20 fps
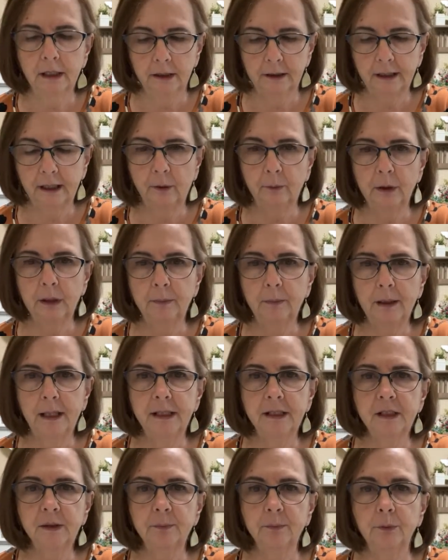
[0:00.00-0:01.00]
that we
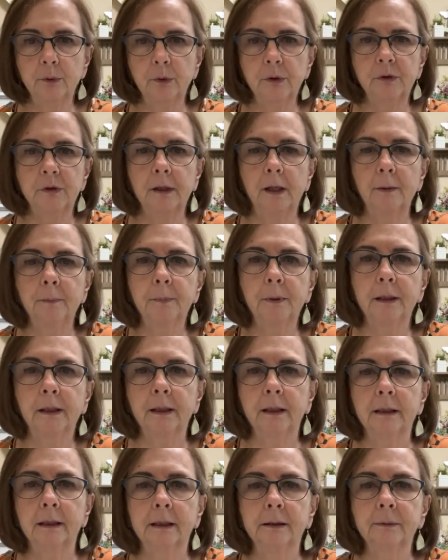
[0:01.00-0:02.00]
may spruce up
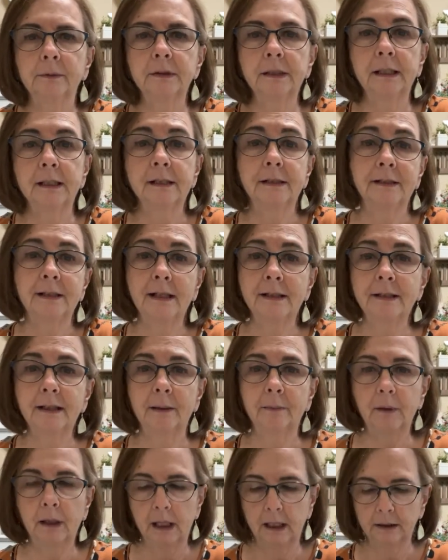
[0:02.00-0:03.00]
and set
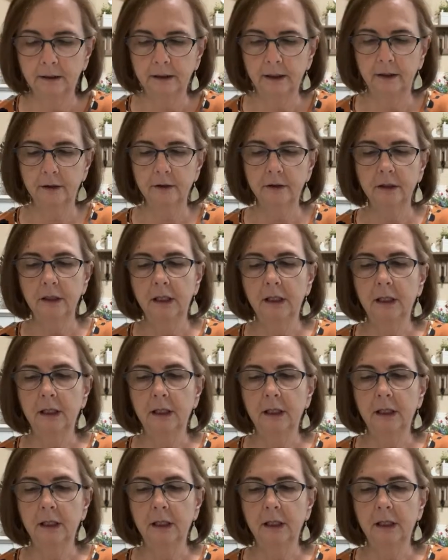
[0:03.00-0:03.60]
them on there.